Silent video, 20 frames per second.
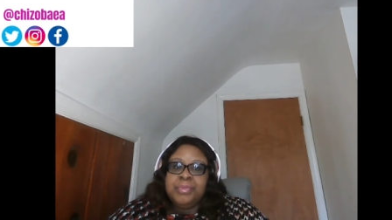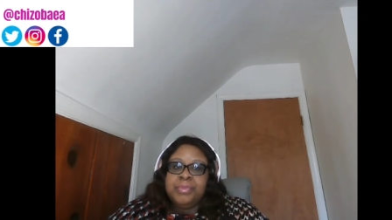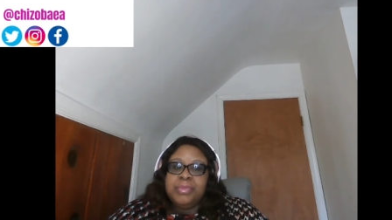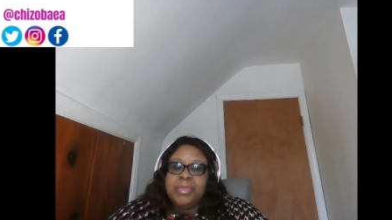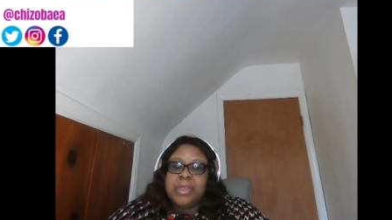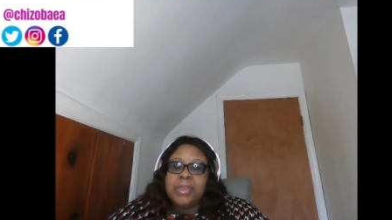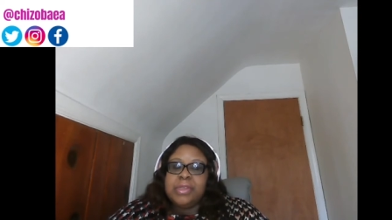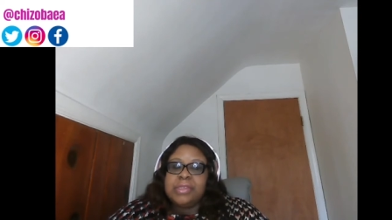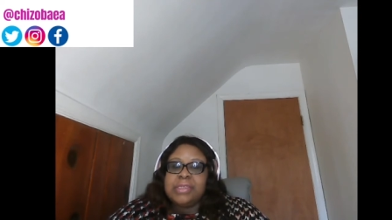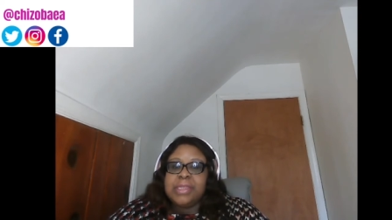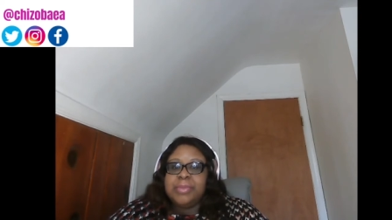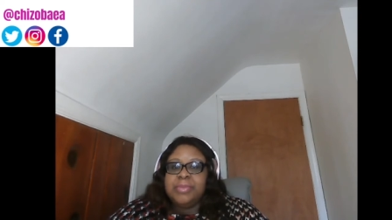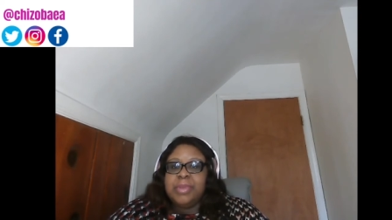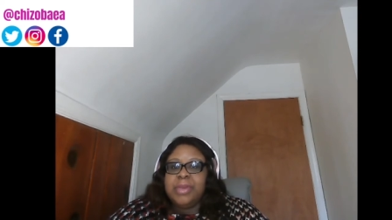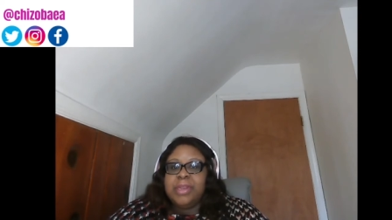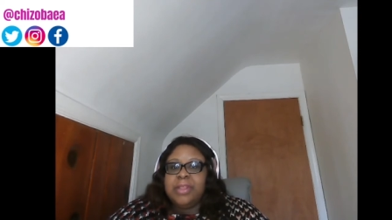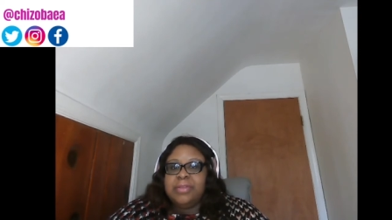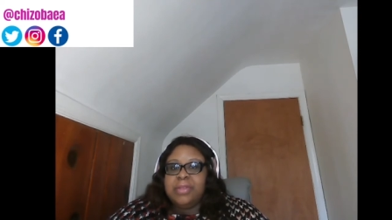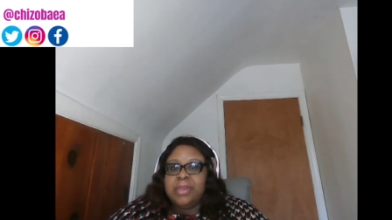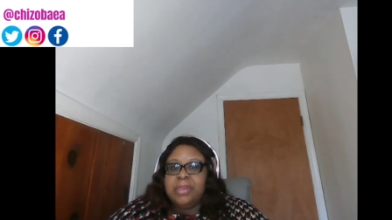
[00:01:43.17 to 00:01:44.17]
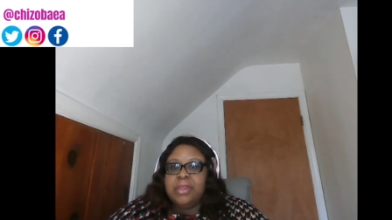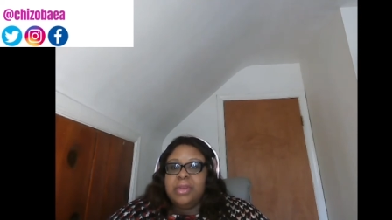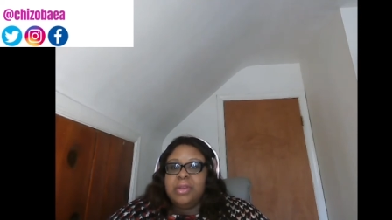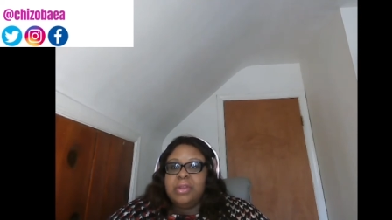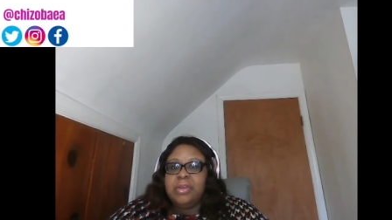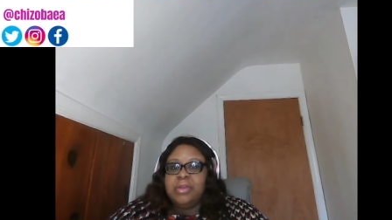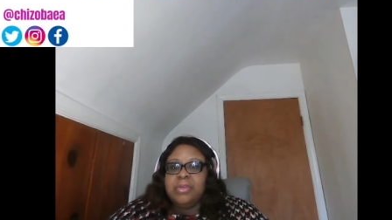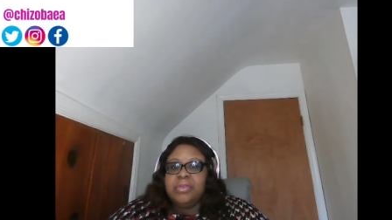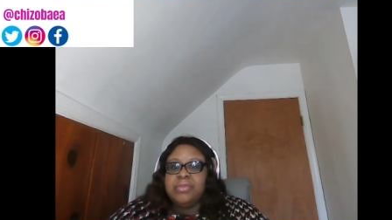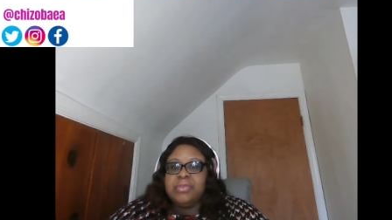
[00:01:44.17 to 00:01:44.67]
Because I believe that a
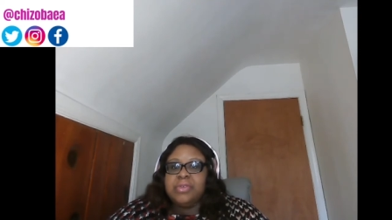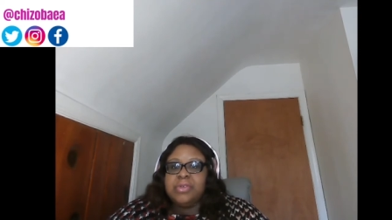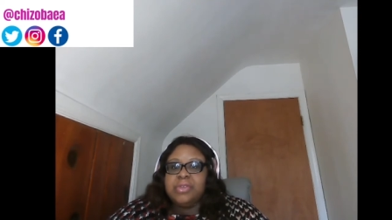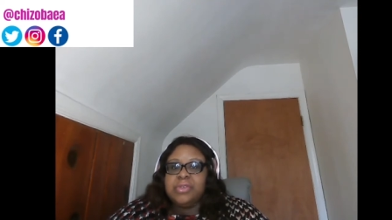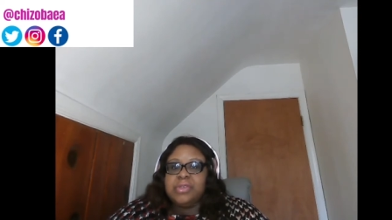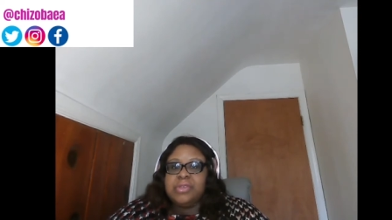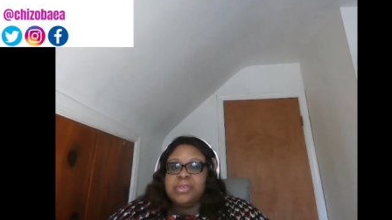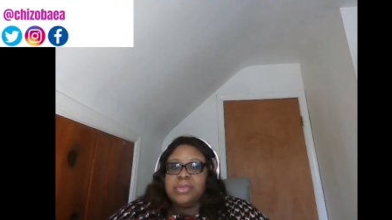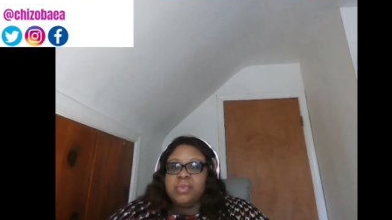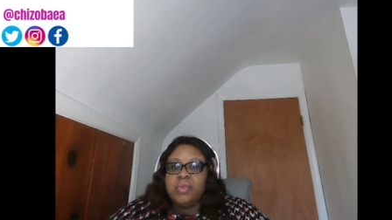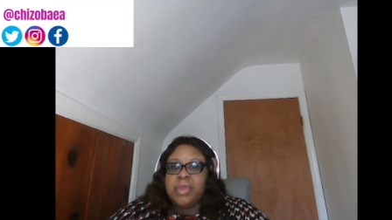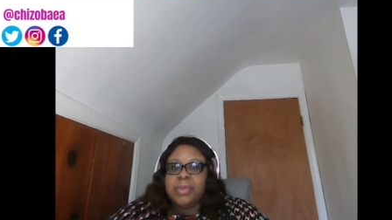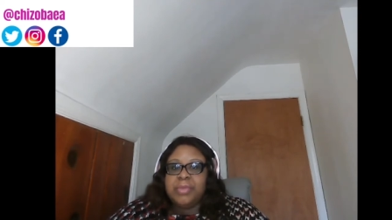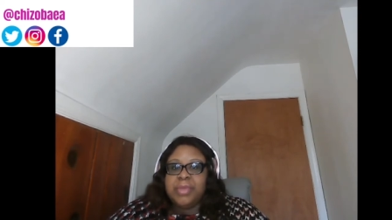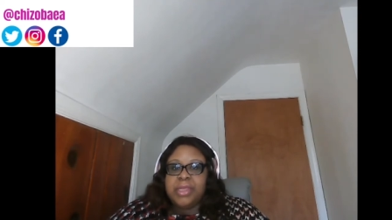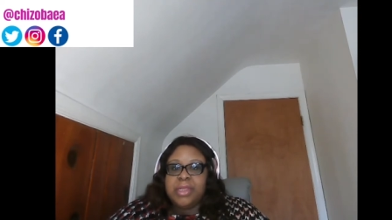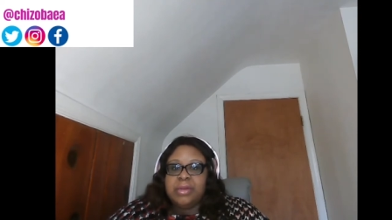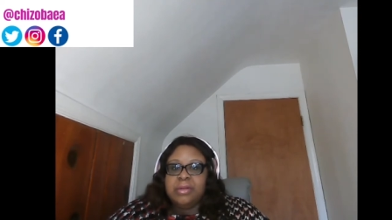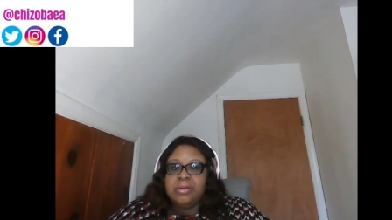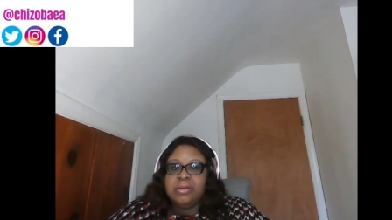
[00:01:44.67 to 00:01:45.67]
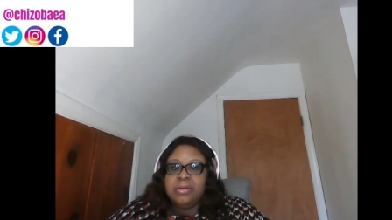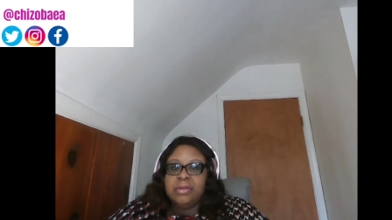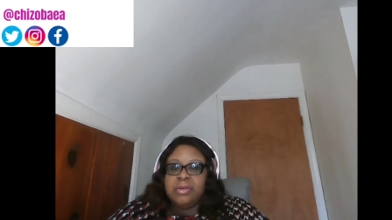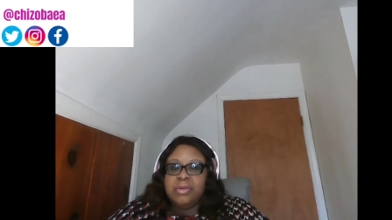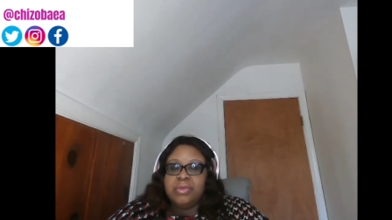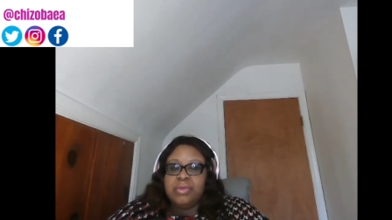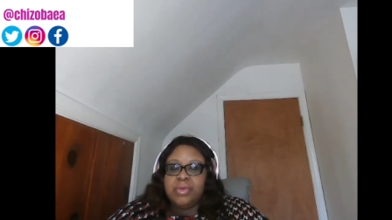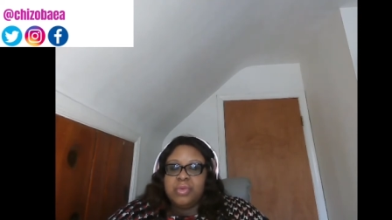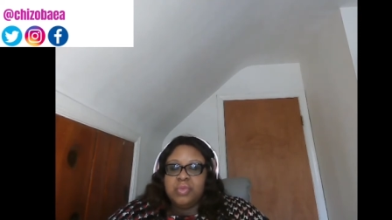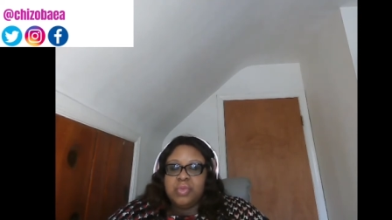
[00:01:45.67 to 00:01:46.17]
lot of us women,
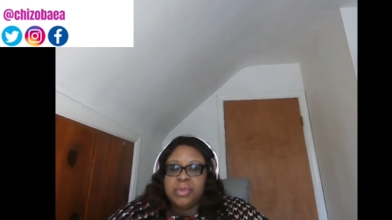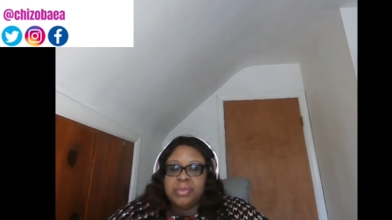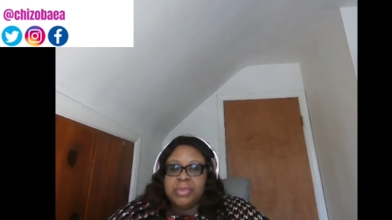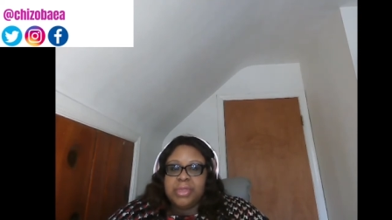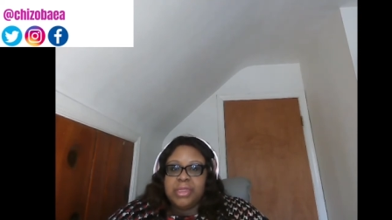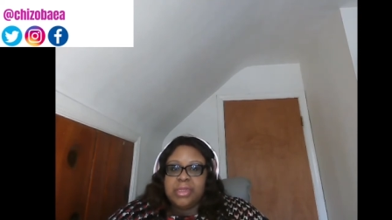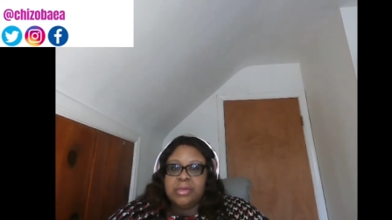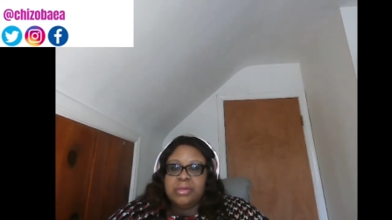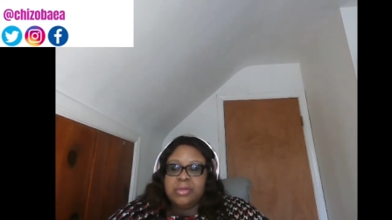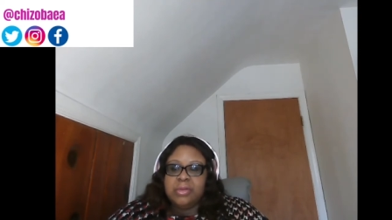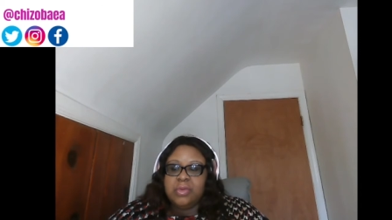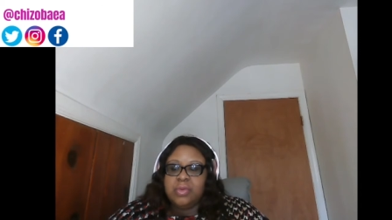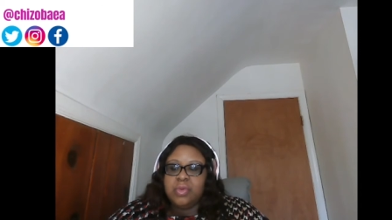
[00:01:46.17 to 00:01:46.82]
grown women,